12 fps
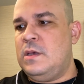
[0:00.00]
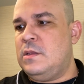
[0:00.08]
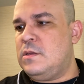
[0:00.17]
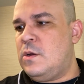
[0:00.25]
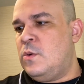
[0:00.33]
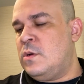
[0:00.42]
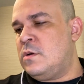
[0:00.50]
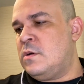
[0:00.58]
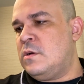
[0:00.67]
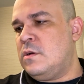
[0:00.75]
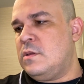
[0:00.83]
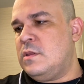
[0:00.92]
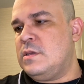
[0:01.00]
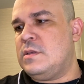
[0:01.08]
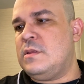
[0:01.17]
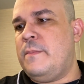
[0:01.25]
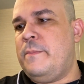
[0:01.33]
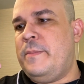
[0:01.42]
a toner. This
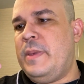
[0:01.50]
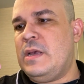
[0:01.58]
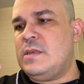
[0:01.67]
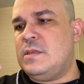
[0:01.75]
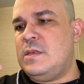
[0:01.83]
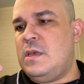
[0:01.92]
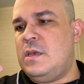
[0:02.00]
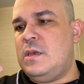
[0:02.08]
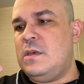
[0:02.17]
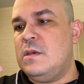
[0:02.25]
is the Pixi